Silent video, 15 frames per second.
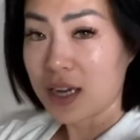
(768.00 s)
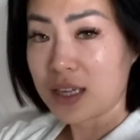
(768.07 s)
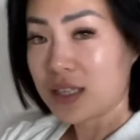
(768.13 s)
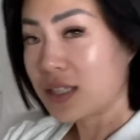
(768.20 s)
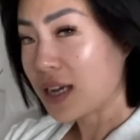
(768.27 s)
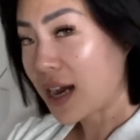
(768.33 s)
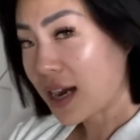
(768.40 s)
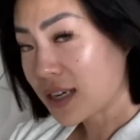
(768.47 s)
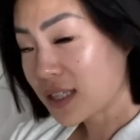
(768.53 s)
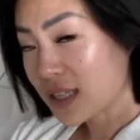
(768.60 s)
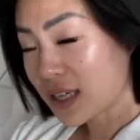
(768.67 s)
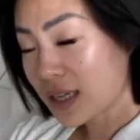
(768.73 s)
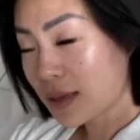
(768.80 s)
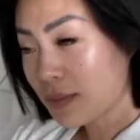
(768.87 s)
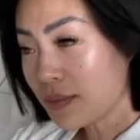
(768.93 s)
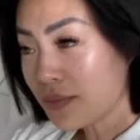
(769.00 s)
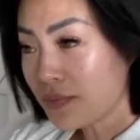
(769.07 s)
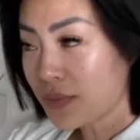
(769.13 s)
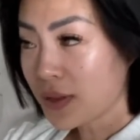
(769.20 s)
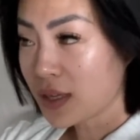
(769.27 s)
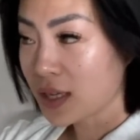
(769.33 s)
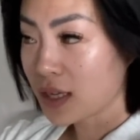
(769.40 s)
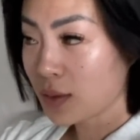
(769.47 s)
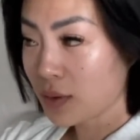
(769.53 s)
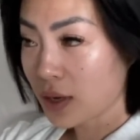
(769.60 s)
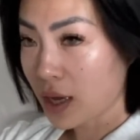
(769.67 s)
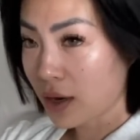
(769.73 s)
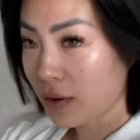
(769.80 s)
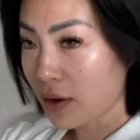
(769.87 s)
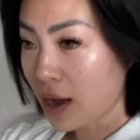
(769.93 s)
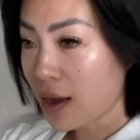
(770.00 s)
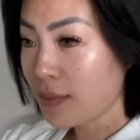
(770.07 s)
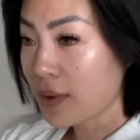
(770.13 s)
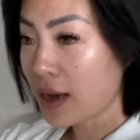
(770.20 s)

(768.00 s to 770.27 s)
tag team. He will get her up.